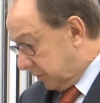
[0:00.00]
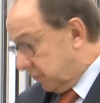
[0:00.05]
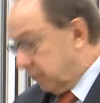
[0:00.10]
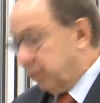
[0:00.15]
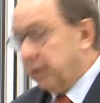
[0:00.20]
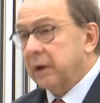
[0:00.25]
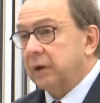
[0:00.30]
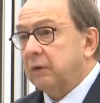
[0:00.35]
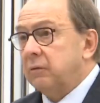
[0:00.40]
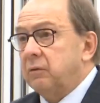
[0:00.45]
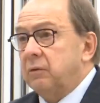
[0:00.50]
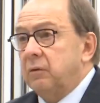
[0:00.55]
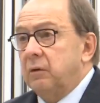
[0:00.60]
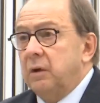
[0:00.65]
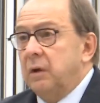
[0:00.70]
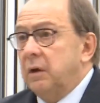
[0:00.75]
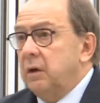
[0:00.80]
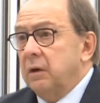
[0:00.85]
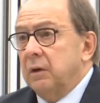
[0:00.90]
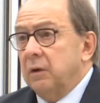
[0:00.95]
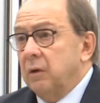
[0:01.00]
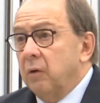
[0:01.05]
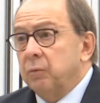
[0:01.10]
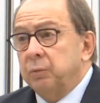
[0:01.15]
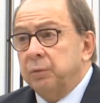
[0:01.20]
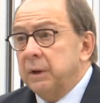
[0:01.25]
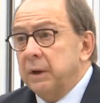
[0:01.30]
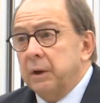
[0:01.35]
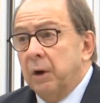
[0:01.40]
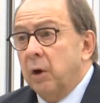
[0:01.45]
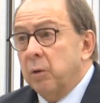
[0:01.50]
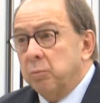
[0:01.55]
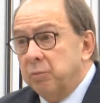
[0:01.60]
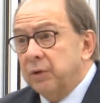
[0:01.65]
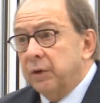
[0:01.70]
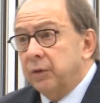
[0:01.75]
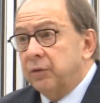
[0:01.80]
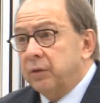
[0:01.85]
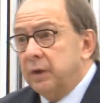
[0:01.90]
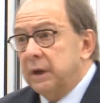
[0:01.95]
In fact,
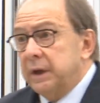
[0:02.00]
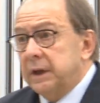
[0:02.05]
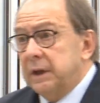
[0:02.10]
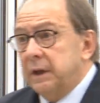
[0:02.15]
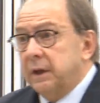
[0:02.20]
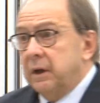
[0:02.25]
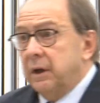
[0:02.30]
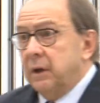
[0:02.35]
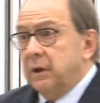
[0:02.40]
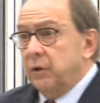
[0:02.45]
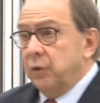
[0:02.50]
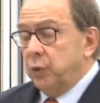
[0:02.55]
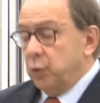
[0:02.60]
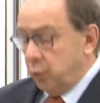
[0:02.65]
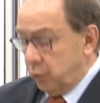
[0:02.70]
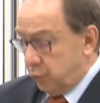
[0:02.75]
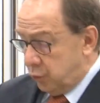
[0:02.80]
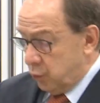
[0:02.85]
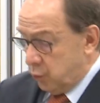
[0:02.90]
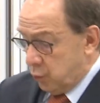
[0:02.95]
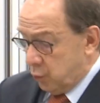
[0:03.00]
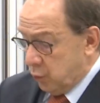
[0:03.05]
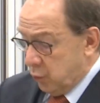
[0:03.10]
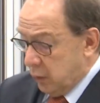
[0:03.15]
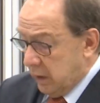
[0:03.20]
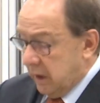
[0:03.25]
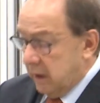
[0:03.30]
obviously you do,